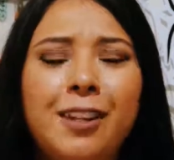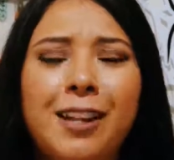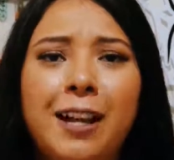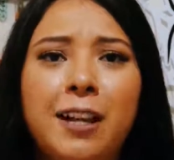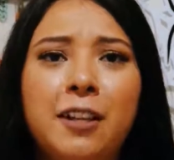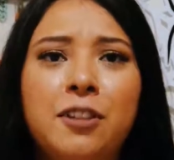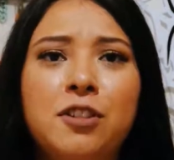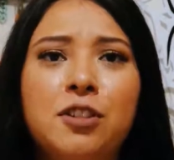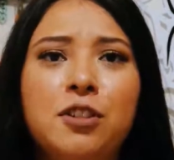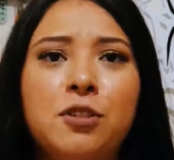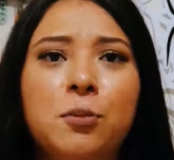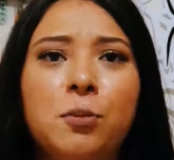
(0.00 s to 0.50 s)

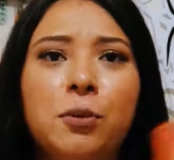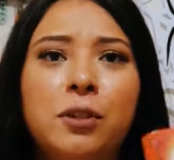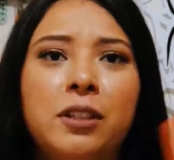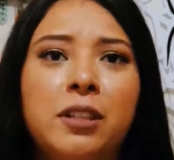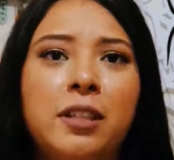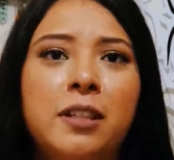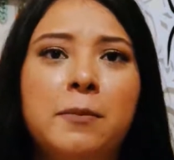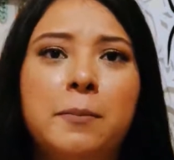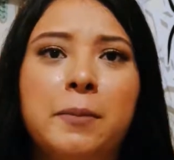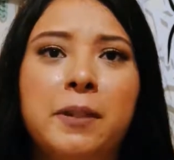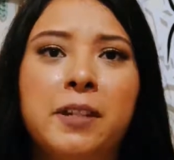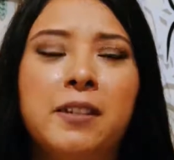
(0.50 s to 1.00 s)
I just went
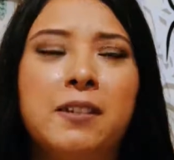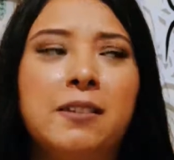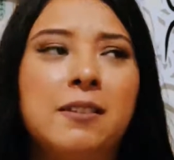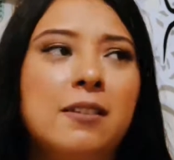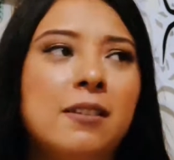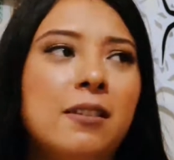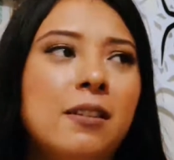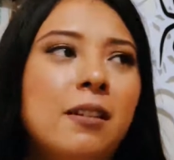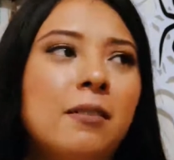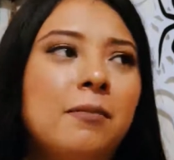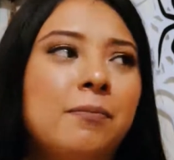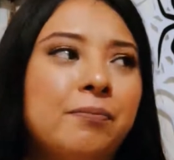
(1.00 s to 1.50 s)
in
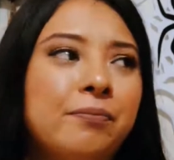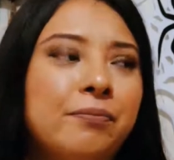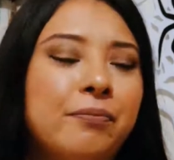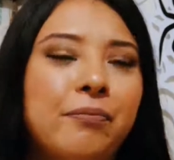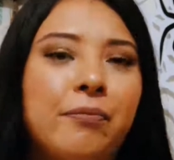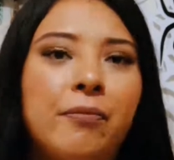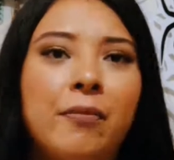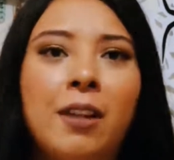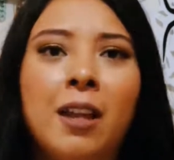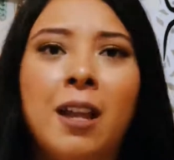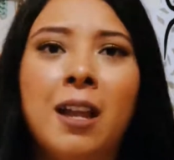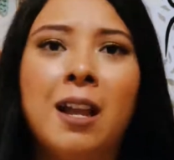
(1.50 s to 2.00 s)
because
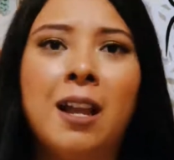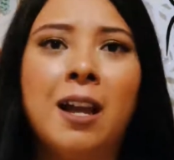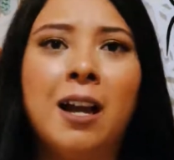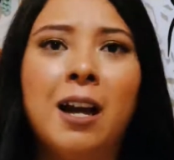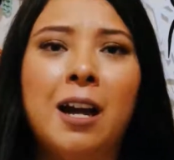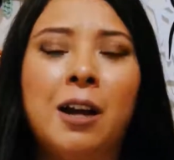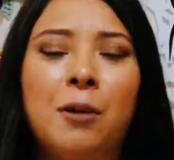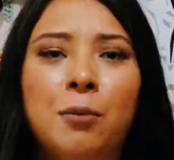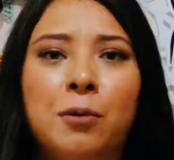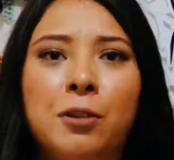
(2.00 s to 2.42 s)
I